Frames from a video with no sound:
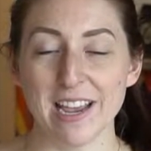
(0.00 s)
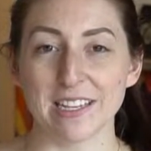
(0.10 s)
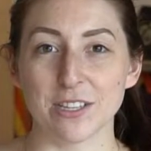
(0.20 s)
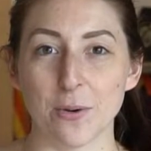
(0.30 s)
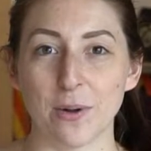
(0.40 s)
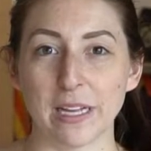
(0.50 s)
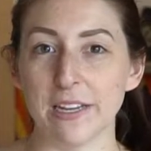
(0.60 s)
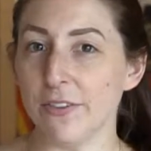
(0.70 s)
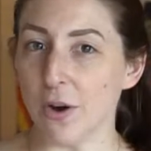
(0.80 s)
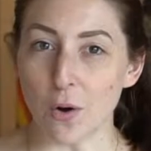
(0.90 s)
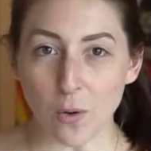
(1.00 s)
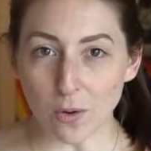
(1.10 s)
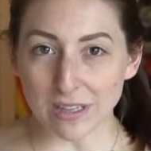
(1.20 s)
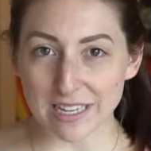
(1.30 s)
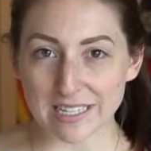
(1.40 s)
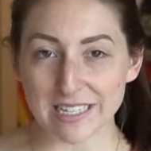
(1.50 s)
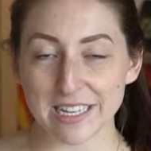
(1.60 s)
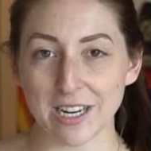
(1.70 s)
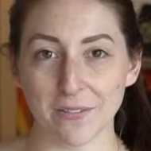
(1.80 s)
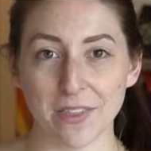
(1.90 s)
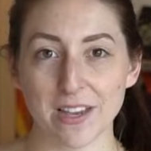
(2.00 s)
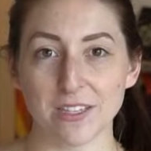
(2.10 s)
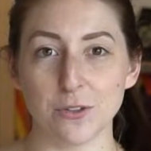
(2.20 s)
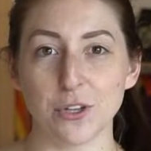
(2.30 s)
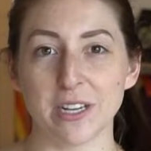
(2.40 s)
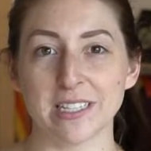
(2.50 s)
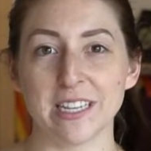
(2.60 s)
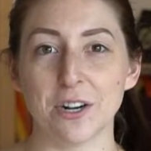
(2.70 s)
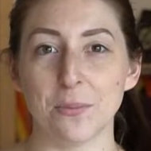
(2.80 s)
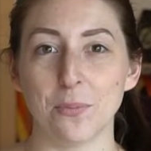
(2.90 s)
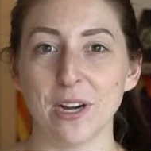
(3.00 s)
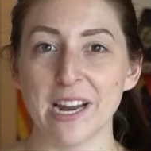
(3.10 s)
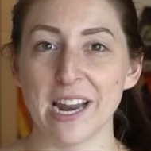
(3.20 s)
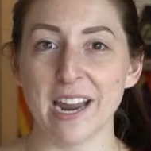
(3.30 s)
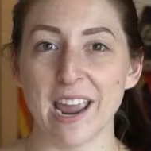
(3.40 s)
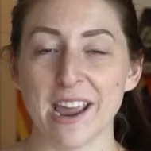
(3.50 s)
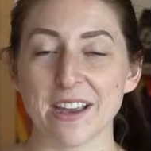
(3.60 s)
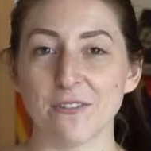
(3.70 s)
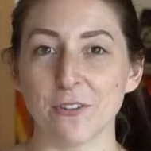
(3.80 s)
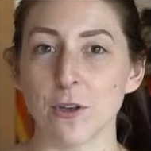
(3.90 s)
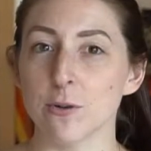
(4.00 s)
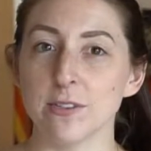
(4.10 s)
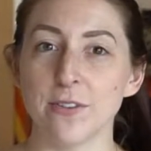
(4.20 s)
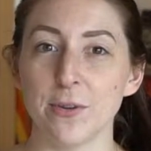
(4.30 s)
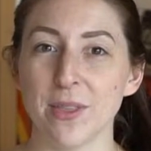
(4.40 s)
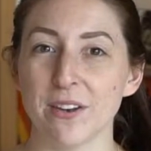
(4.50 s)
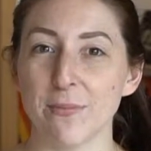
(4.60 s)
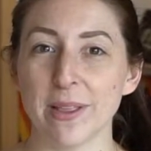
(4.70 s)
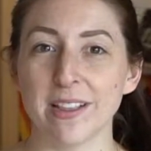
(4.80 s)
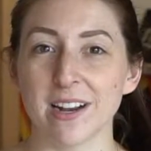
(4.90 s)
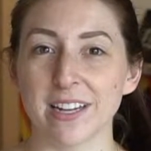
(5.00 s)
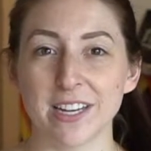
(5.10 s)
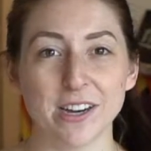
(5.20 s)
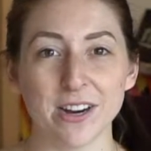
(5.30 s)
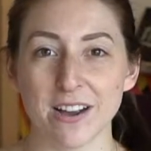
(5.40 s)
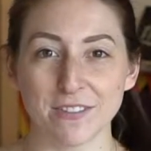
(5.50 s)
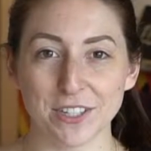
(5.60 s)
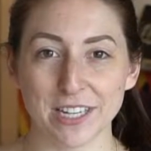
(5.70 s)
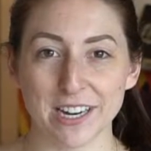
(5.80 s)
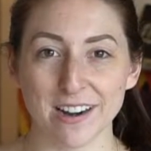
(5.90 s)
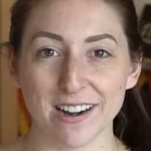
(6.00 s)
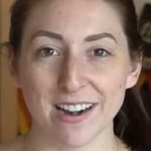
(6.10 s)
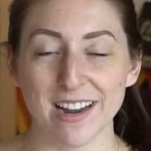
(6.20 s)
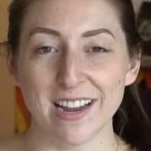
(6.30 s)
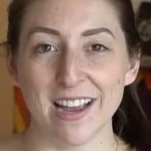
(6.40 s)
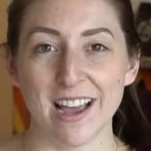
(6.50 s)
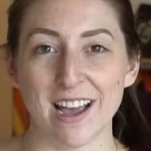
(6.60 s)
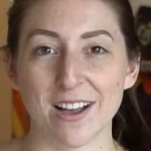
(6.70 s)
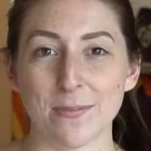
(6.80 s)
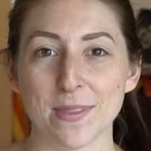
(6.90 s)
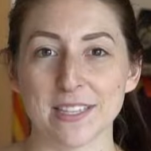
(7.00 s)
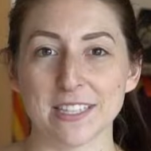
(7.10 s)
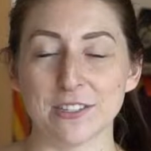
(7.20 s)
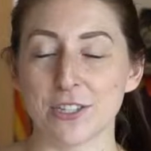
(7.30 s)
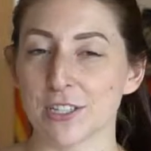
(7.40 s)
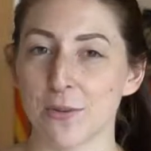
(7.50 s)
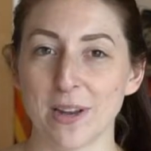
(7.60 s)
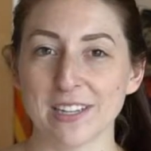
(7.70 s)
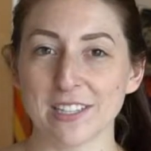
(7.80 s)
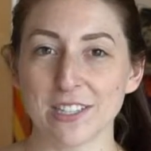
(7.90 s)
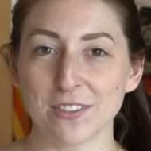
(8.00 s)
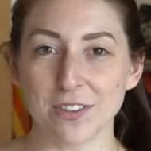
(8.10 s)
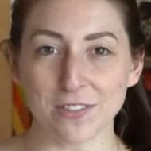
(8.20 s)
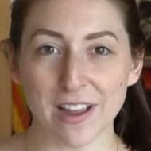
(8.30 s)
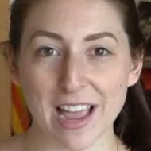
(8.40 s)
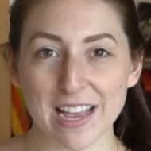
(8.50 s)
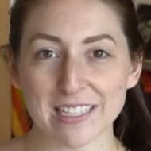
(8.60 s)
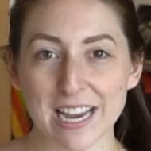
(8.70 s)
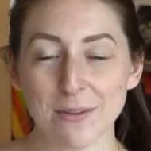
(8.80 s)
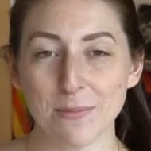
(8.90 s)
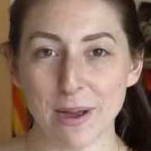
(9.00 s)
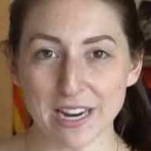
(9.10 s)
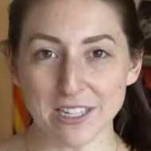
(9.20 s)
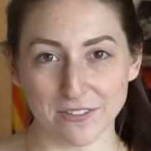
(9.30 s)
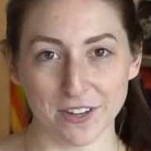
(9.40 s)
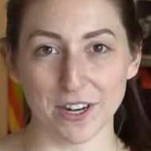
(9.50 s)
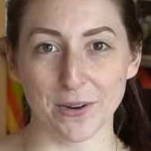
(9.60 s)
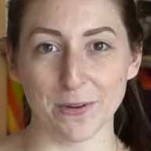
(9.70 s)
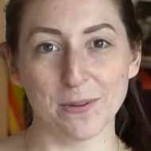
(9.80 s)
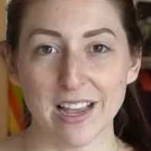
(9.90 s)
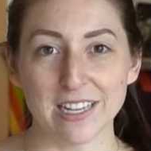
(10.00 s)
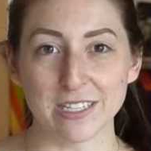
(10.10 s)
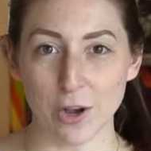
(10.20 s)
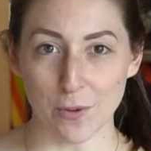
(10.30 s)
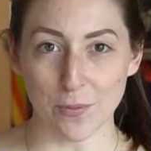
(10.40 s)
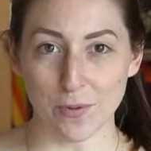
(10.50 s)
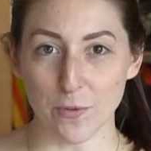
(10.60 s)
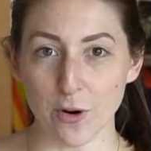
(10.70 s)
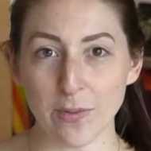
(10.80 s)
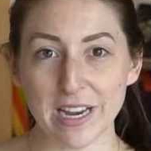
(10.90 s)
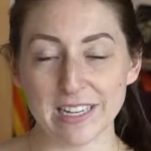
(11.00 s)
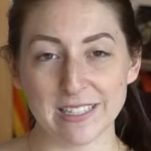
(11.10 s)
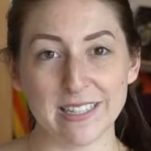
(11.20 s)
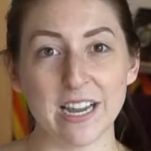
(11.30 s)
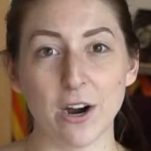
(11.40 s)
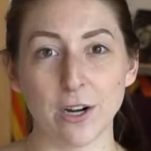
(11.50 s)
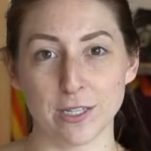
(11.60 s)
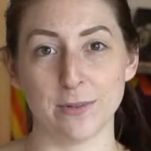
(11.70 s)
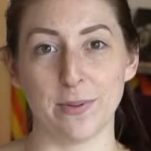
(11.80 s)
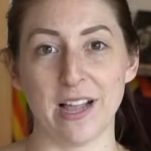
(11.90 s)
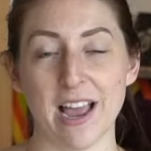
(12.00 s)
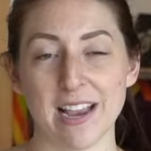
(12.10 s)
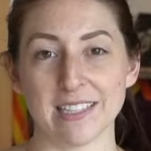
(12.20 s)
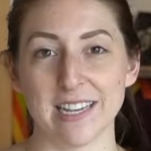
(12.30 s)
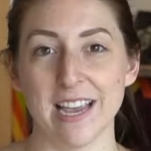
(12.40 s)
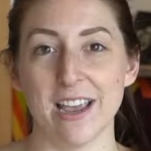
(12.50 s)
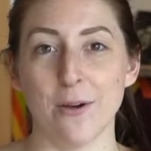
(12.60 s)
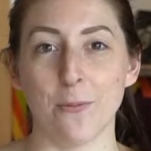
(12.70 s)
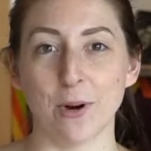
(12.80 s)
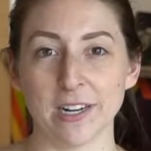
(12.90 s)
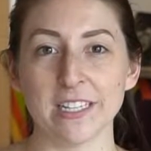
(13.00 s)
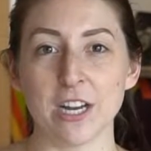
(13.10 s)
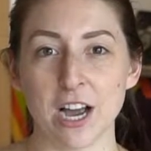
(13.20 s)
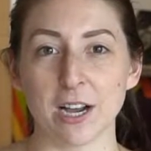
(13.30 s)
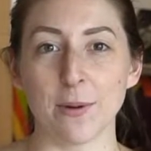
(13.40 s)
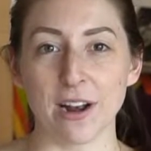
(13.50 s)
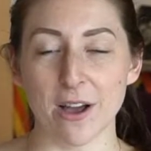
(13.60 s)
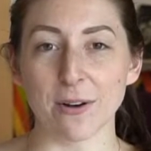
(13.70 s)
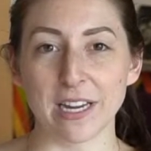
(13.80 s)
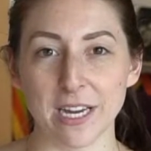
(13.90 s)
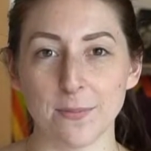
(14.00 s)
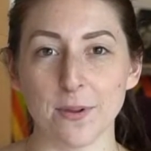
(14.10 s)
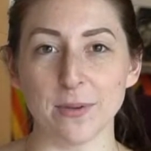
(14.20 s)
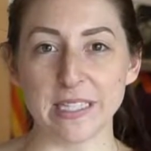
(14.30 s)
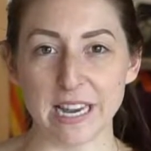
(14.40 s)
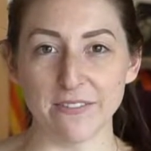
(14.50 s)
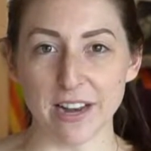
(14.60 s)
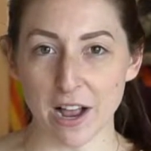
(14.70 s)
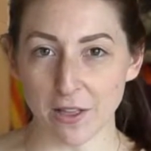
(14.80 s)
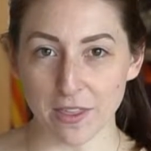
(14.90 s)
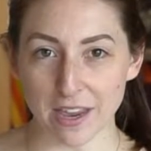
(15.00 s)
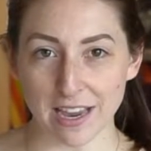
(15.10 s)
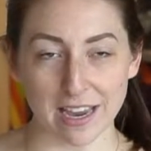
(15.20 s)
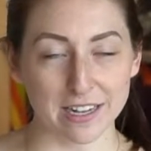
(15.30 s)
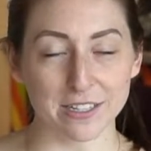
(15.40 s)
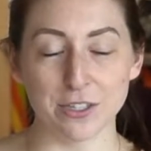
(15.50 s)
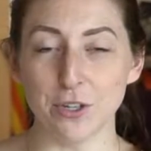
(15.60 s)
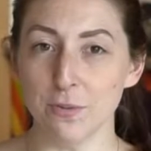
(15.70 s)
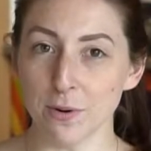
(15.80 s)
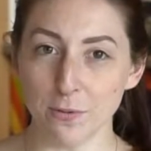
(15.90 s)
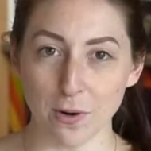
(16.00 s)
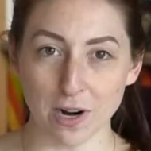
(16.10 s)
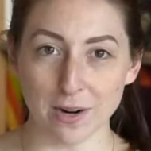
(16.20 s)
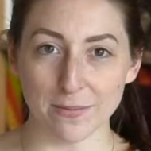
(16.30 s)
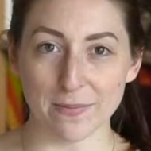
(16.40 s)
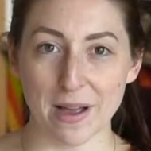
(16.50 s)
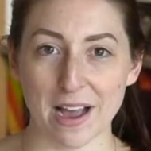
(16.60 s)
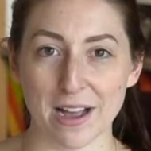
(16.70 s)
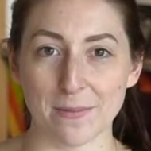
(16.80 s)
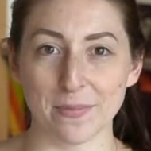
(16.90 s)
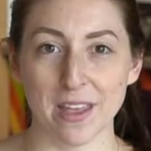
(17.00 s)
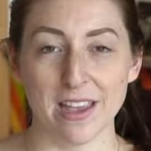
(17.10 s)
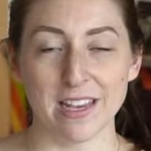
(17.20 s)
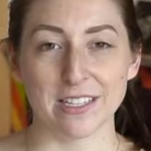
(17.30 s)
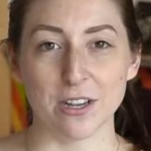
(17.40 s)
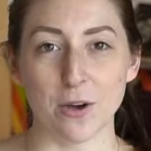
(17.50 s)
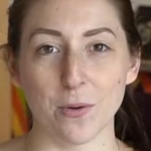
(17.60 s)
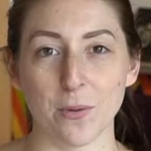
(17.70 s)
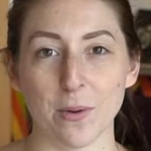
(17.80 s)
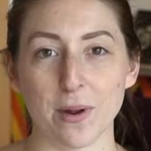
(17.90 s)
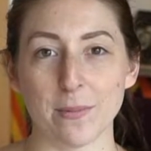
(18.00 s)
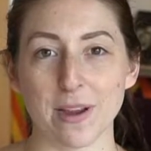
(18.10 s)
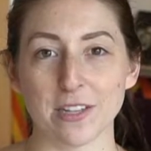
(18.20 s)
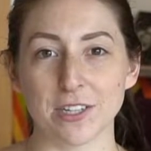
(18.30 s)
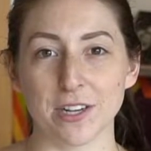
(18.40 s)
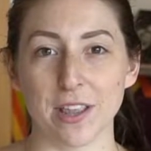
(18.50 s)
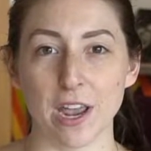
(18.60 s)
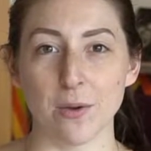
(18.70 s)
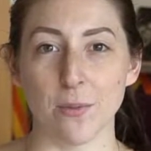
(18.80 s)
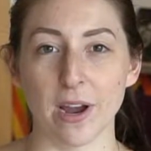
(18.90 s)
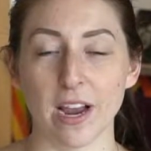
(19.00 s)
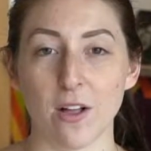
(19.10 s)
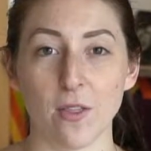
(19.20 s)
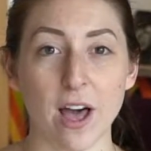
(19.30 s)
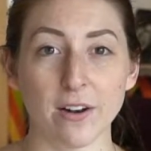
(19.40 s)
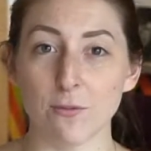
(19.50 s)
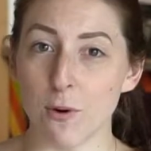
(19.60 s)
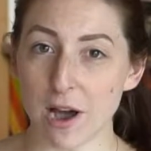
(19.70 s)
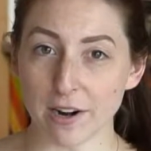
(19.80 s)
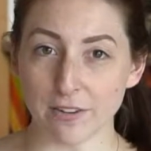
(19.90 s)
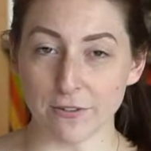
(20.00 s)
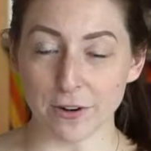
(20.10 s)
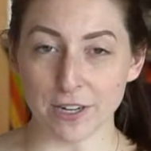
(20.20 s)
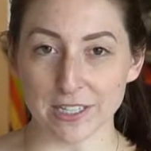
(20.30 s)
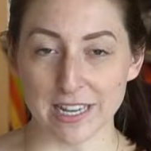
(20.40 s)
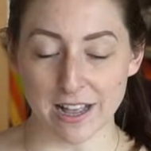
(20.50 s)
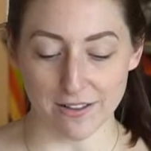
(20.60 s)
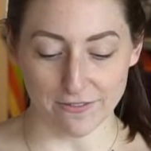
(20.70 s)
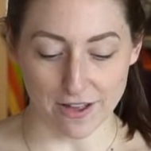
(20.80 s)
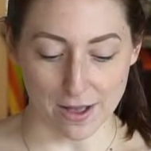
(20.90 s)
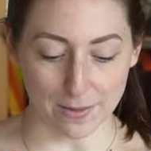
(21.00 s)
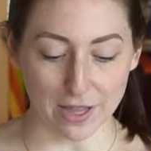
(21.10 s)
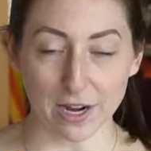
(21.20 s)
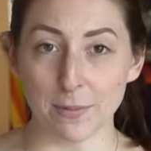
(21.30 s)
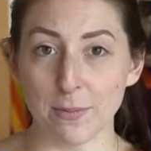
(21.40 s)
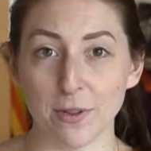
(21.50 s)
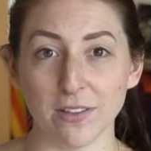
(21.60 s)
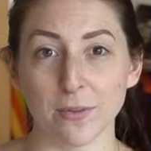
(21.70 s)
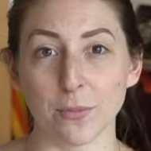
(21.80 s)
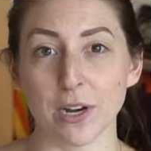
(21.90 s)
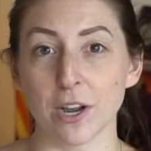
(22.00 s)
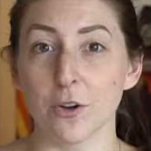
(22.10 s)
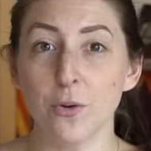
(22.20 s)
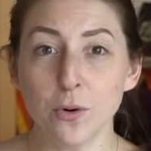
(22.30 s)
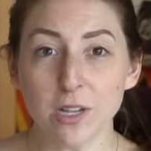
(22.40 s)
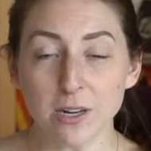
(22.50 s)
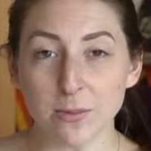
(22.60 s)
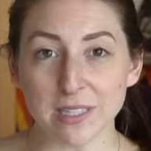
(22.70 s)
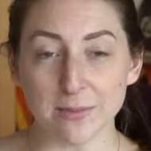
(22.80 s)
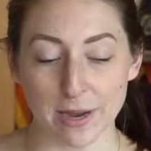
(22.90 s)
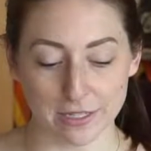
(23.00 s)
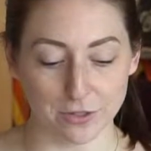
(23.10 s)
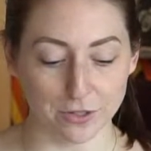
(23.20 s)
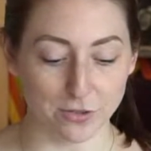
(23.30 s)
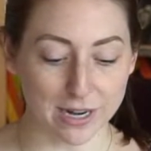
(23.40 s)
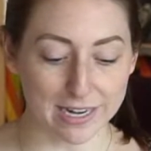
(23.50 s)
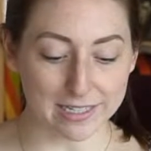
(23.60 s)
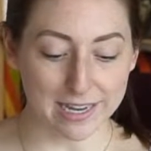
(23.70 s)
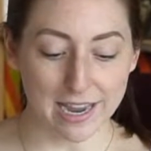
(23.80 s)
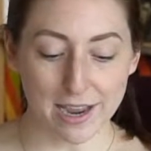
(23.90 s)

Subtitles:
So we'll give you a whole list here of things you should consider bringing. And for those of you that have been there year after year, this is just going to serve as a reminder for you. So before we get to the art supplies, we're going to talk about how to keep you safe and healthy. It gets super warm, so we want to make sure that you bring a lot of water for yourself. A lot of people even bring a cooler with some extra drinks.